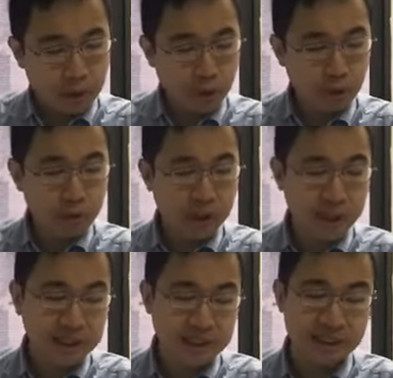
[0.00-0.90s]
who
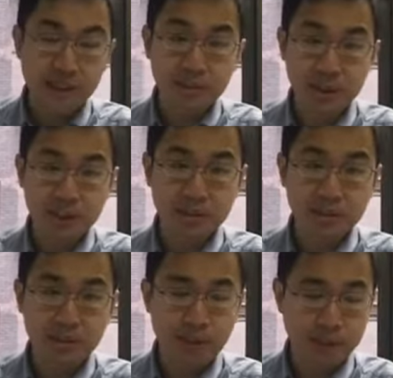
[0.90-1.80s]
is subject to
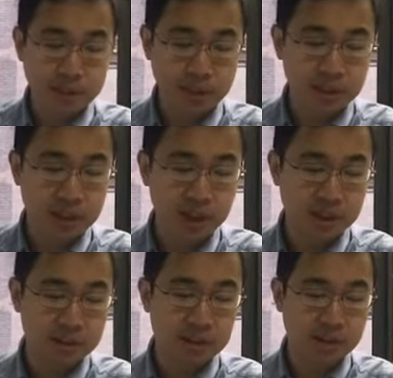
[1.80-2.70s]
a public
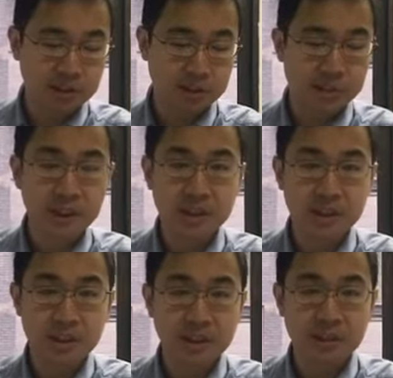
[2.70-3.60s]
charge
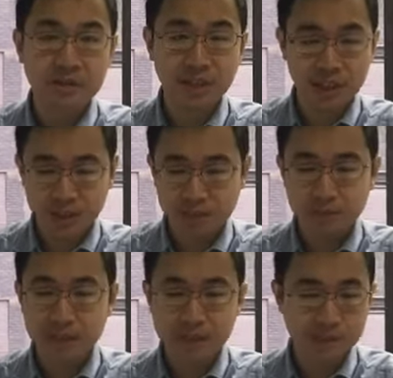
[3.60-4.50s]
determination of
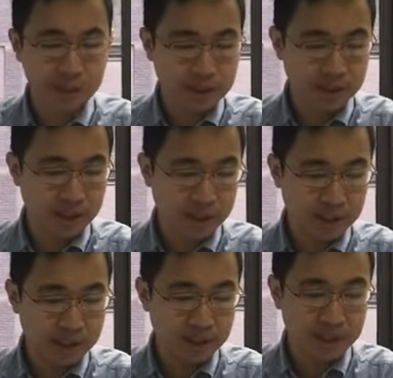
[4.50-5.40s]
inadmissibility,
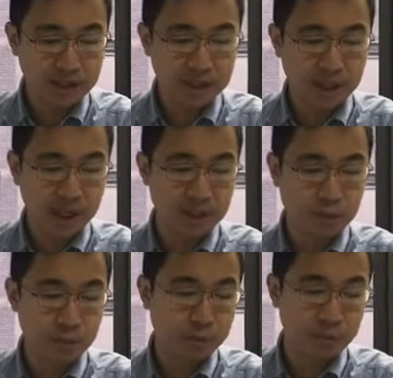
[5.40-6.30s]
and who